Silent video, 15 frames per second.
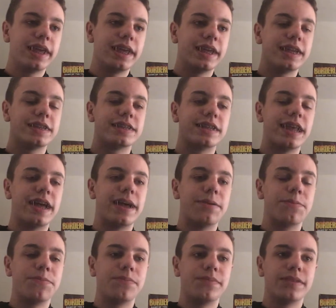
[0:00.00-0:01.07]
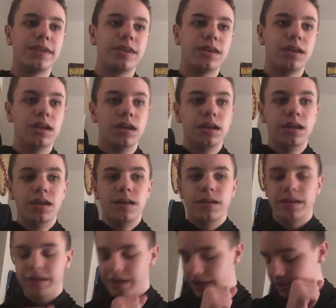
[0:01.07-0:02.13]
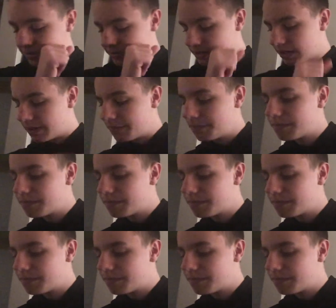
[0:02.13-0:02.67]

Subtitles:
is that sorry.